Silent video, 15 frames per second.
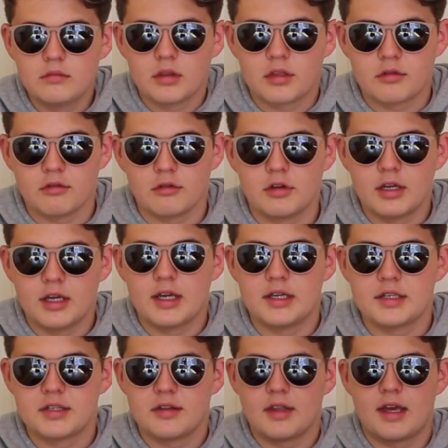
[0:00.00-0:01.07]
through here,
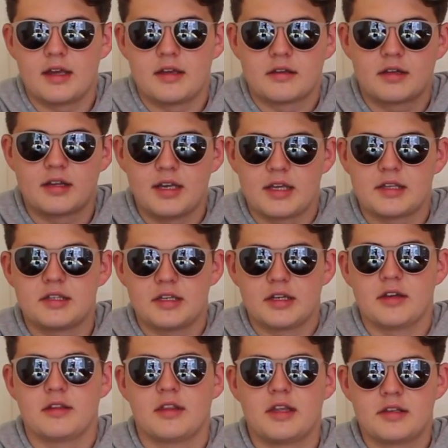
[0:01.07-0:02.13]
so they connect, you
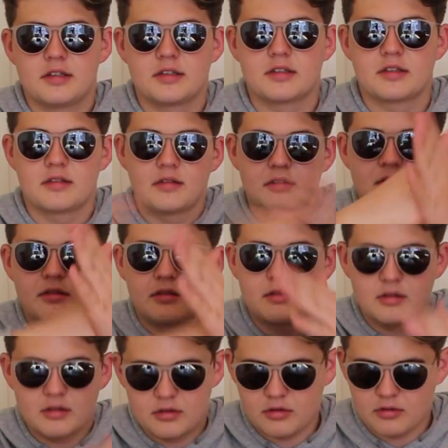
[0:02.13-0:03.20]
know, they just,
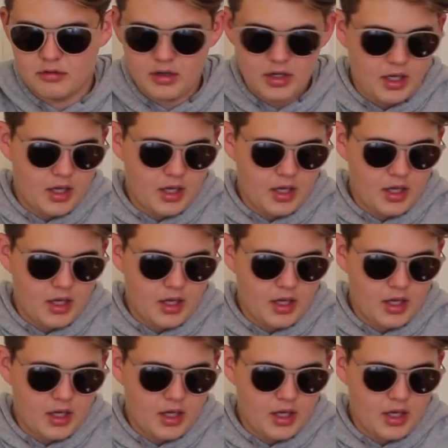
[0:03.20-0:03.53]
cool.